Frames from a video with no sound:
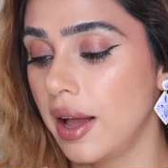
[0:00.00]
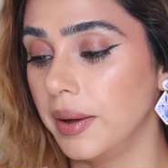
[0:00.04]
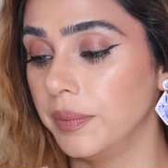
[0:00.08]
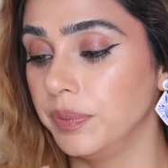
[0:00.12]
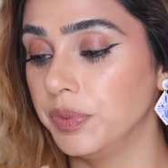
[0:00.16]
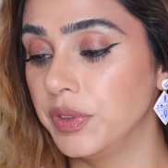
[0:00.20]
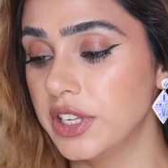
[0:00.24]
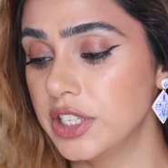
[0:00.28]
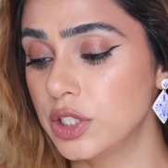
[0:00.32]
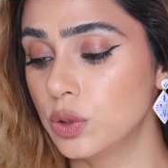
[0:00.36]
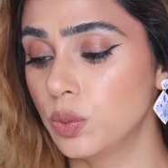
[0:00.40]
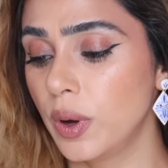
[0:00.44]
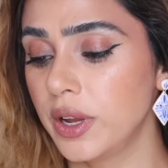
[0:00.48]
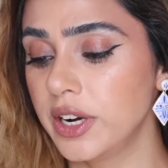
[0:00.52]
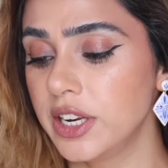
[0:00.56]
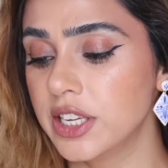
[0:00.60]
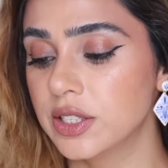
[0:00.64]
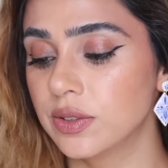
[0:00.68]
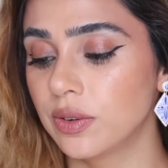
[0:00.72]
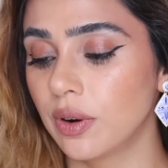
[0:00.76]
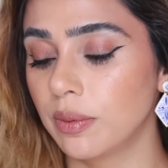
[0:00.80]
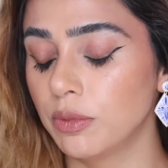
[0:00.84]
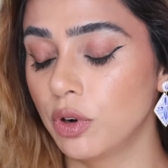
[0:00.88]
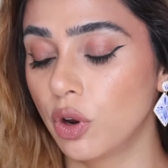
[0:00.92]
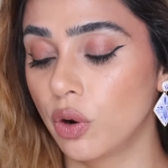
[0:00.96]
This one is
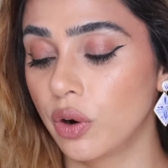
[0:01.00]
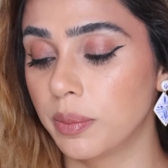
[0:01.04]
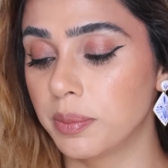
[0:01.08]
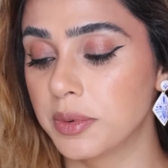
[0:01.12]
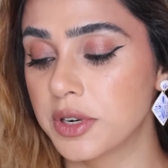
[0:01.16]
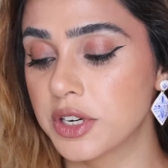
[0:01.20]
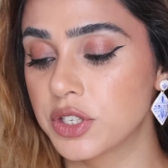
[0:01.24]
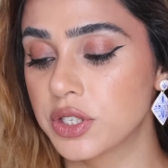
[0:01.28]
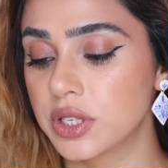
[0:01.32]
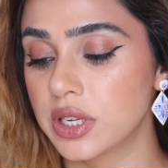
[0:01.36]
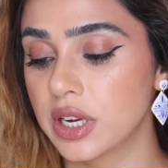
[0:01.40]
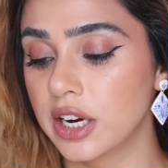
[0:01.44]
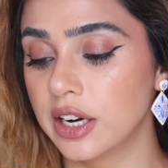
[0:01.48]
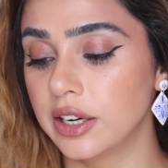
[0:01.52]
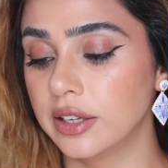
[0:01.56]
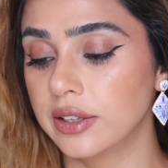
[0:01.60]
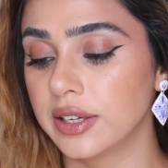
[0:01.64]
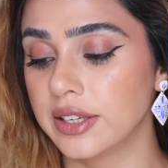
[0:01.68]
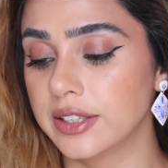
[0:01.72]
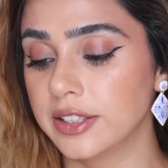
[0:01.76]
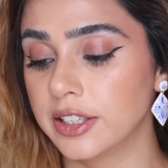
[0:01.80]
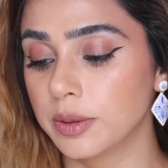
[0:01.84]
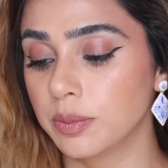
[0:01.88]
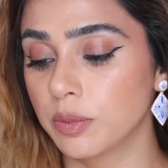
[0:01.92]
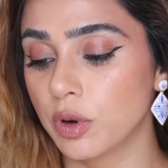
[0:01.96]
from Mercier
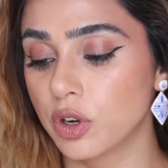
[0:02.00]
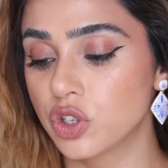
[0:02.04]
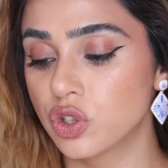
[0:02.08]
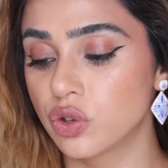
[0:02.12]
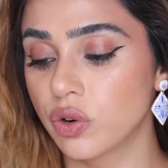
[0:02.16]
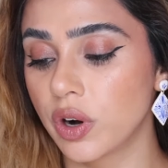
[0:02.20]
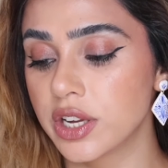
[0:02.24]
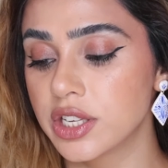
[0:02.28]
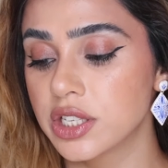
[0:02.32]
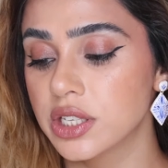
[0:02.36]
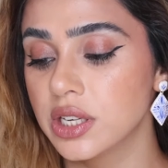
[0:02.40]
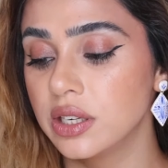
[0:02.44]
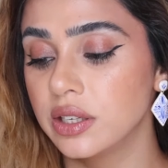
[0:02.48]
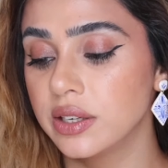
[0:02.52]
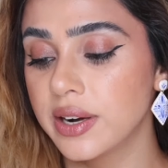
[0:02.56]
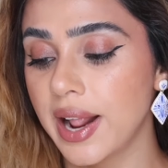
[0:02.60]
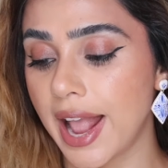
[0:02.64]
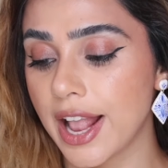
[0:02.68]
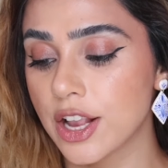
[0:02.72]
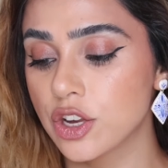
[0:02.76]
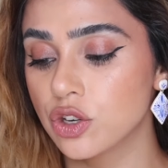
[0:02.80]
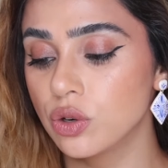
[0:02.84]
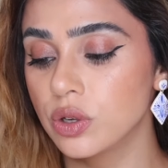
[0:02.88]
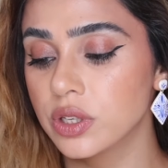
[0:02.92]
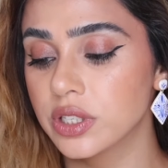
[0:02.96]
Tinted Moisturizer
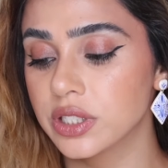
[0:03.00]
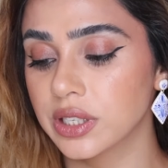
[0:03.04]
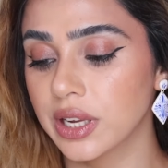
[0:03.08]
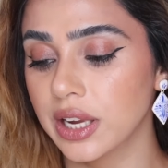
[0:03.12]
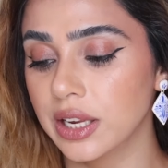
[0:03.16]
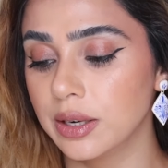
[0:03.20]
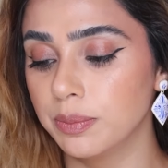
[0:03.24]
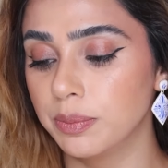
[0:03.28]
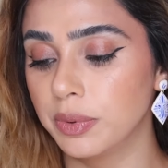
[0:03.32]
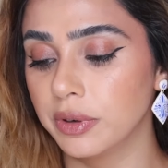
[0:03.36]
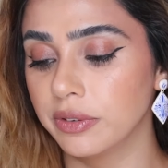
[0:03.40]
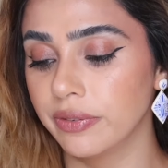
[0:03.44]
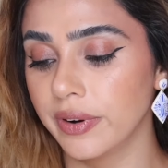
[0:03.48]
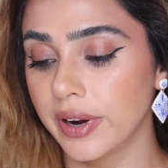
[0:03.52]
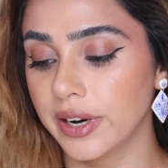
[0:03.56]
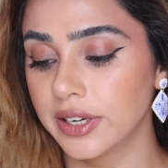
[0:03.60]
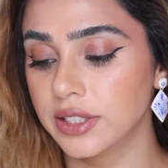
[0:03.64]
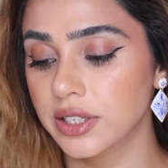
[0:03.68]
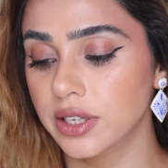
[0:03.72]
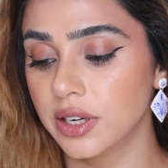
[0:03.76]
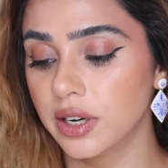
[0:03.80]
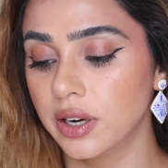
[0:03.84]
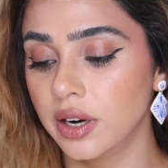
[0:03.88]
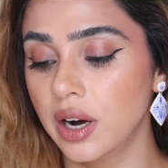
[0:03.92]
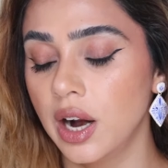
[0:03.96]
Natural Skin
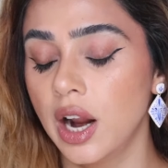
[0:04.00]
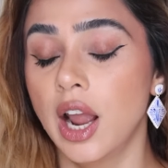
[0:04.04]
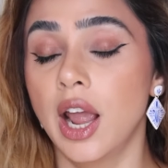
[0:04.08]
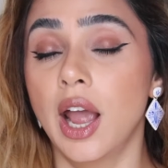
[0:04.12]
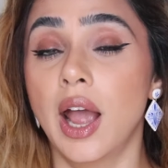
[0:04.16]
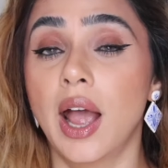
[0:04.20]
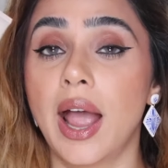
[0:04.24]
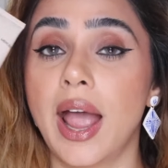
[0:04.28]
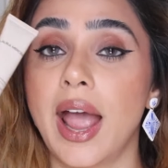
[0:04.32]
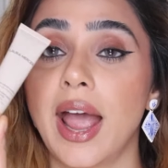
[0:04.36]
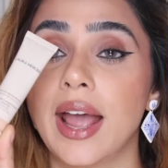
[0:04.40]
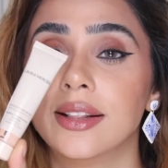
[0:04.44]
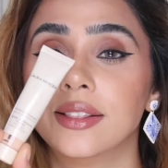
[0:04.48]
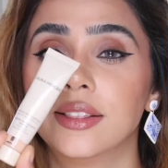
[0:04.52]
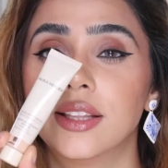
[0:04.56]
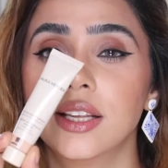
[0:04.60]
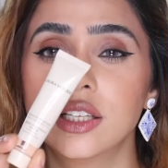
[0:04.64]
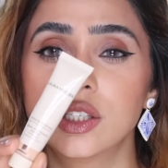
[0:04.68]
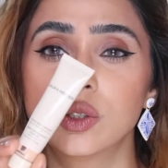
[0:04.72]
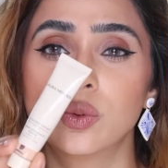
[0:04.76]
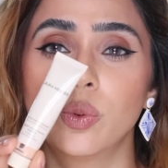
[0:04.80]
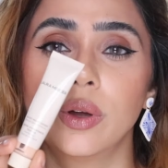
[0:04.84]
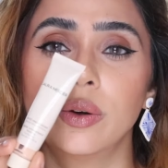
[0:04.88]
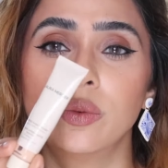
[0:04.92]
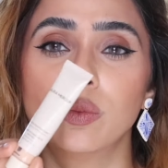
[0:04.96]
Perfector, and
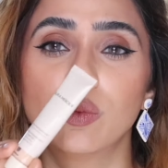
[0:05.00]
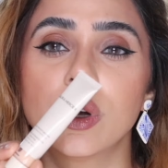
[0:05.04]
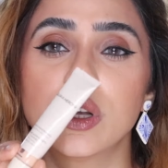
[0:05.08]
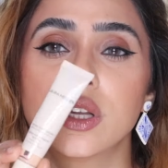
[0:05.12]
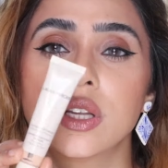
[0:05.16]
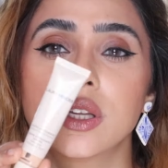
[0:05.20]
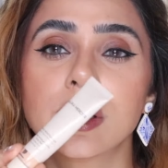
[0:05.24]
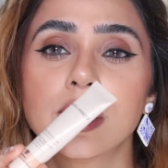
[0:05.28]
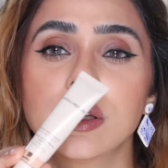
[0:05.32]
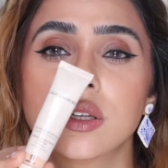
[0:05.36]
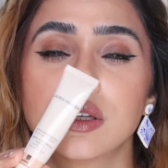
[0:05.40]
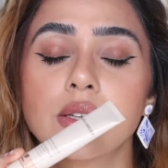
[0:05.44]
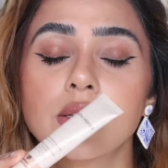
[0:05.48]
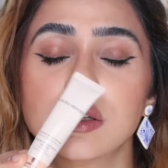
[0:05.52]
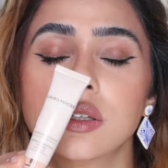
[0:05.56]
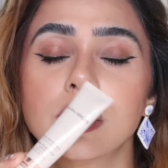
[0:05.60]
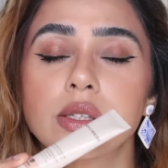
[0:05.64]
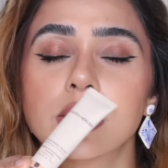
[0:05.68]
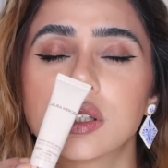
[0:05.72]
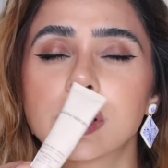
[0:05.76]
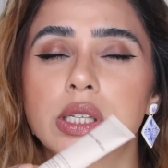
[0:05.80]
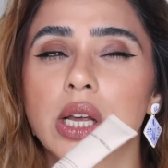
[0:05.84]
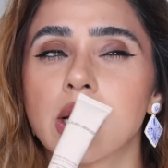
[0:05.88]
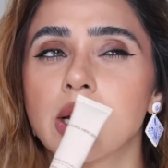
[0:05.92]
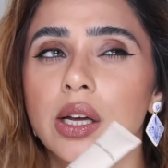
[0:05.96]
this one
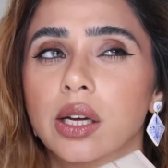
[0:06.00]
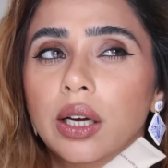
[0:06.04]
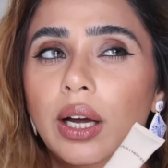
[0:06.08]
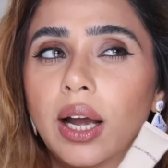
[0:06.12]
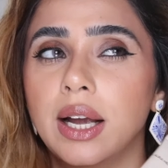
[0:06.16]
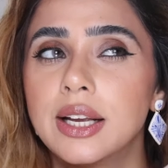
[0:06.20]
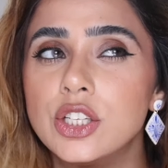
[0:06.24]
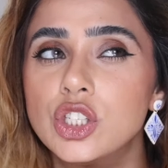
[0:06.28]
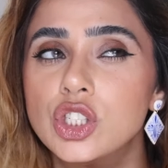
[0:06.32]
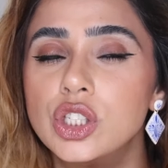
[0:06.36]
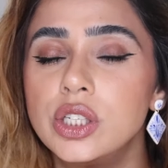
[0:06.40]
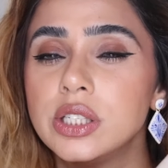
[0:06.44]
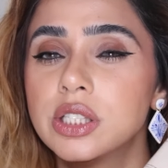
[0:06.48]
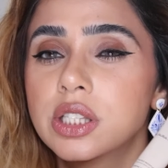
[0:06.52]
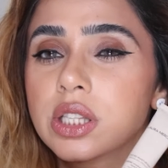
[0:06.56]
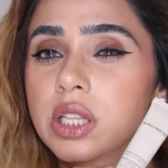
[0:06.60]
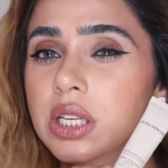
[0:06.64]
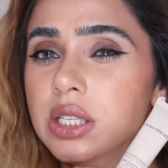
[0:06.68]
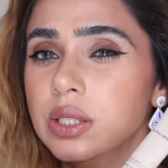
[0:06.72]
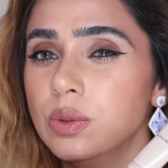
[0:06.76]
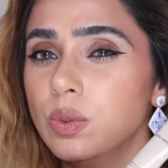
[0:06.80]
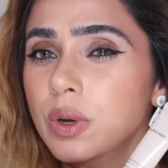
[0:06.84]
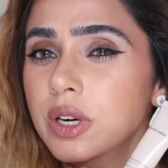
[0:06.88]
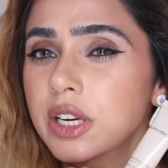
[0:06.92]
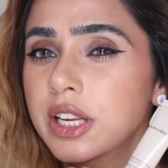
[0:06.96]
was Actually,
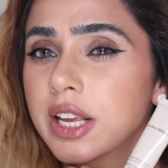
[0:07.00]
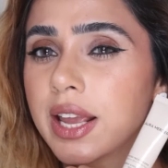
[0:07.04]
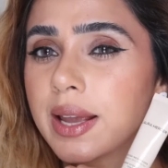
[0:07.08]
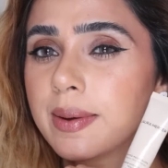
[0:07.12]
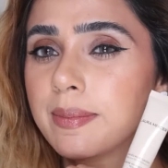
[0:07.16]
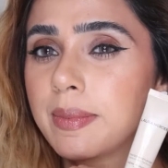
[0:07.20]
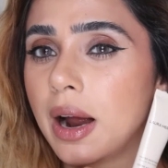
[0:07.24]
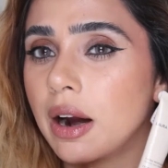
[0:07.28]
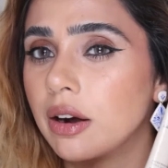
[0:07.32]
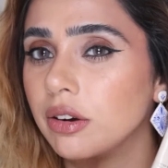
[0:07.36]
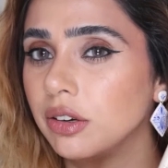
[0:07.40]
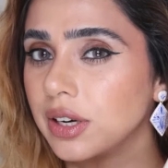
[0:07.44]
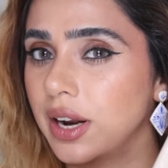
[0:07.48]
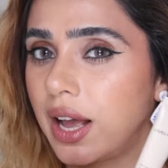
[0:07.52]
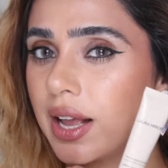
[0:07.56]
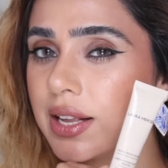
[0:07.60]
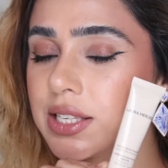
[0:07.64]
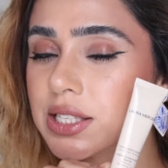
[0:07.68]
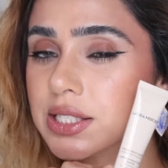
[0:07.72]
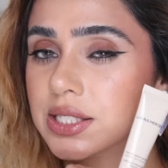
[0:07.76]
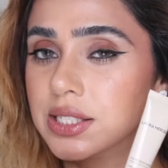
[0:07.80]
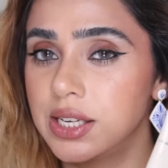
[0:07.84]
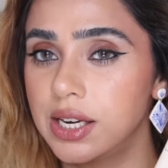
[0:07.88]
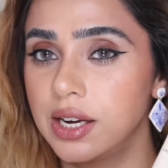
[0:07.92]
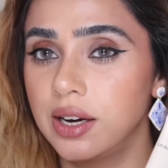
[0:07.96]
this one came out
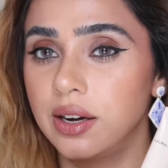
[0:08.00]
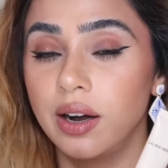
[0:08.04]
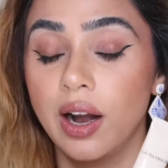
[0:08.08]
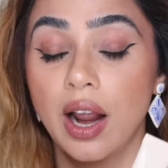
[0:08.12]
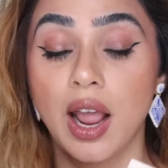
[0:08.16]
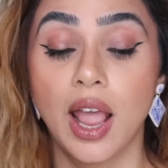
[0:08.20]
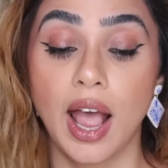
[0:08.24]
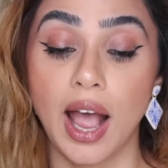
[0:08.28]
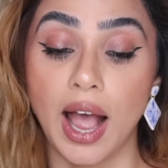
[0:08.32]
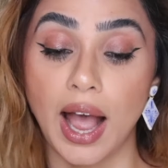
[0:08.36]
last year.